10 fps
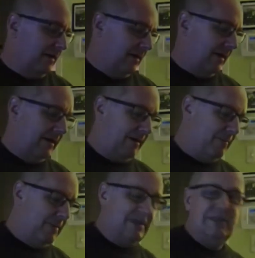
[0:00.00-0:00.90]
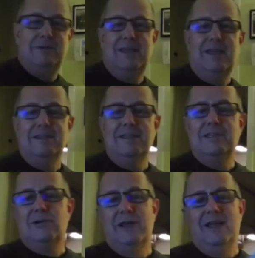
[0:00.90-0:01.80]
I miss Easy
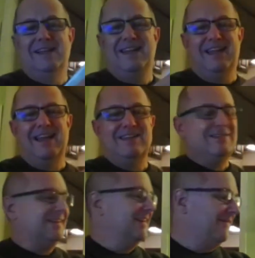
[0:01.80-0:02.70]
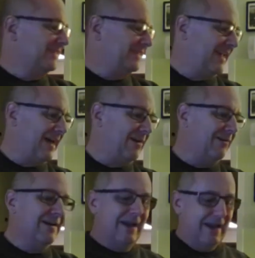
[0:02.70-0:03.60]
Street. I used to live in Seattle.